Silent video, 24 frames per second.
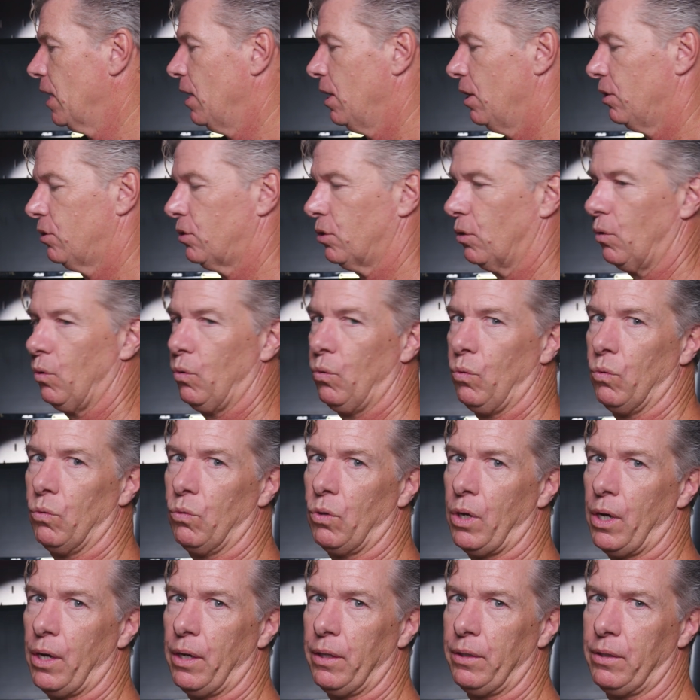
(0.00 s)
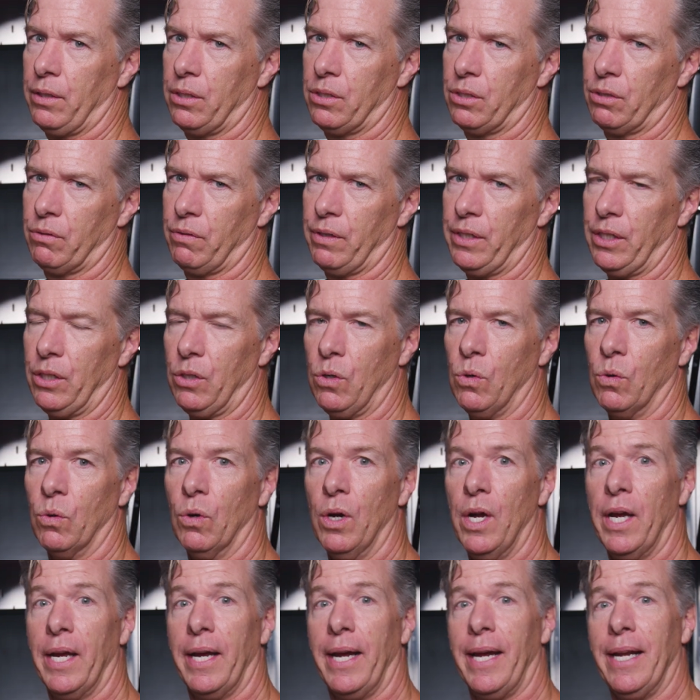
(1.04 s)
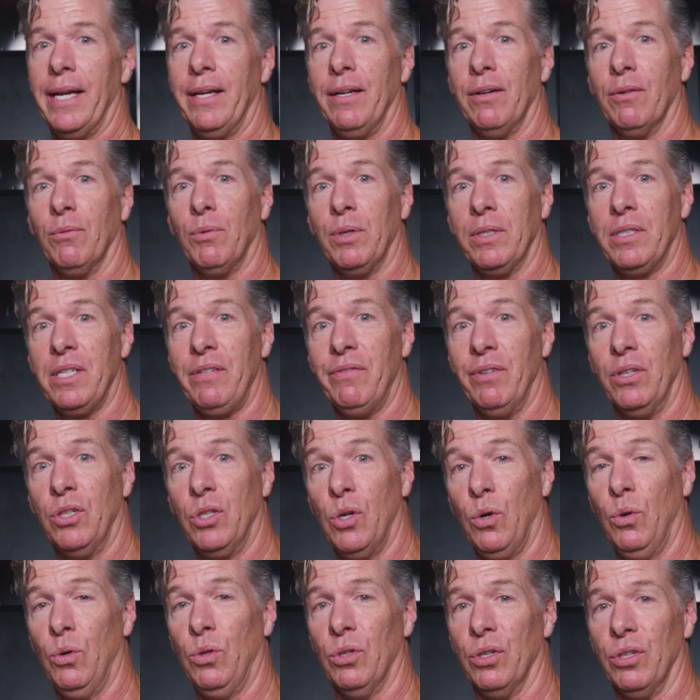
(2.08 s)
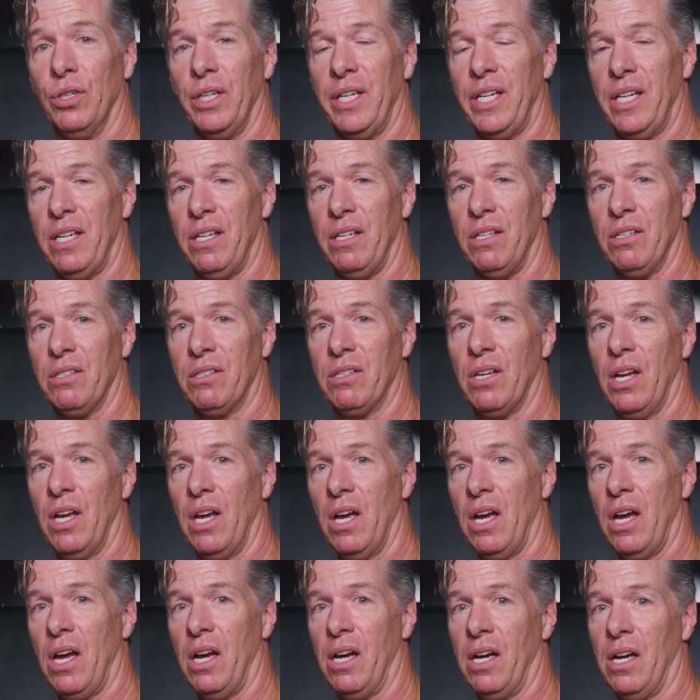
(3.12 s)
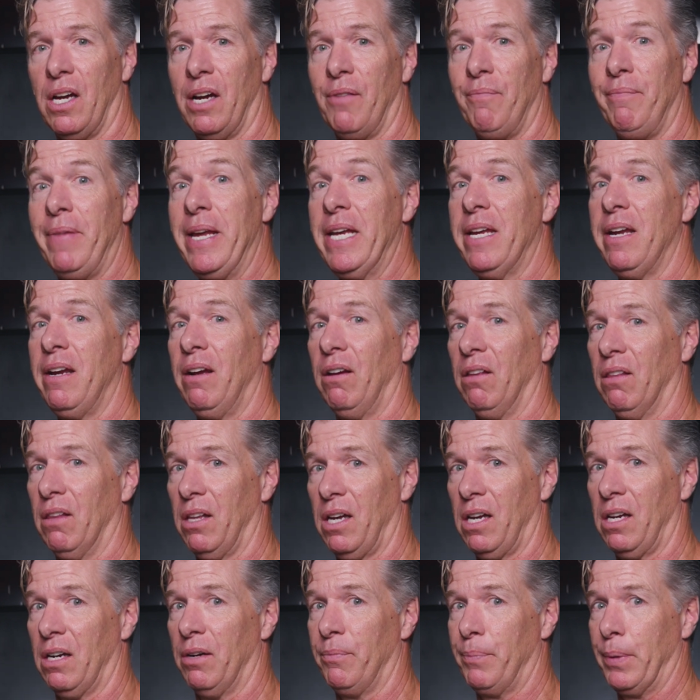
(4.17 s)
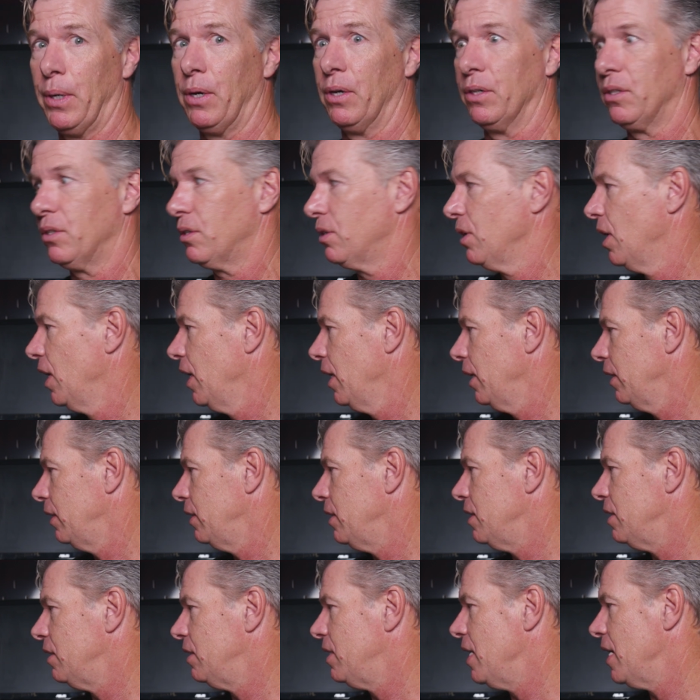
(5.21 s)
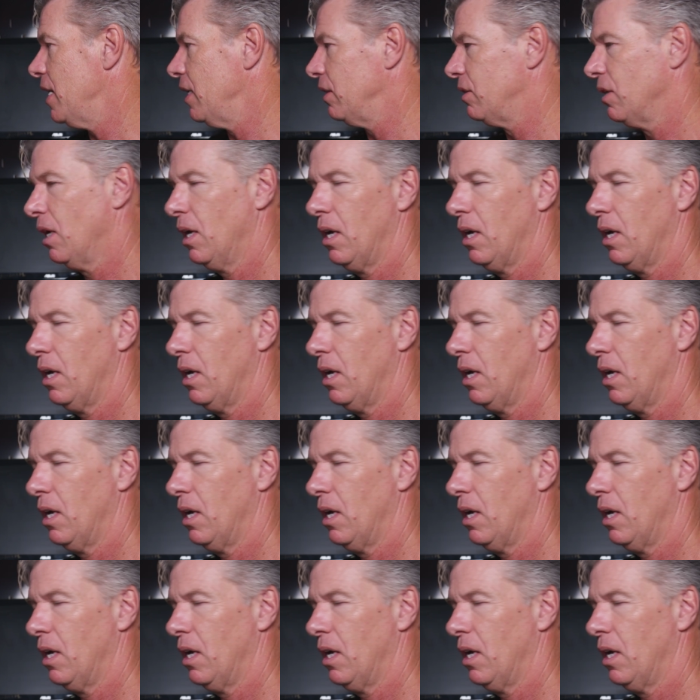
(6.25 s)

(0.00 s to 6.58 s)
So this is really cool. And what's even cooler is I'm making a lot of parts these days.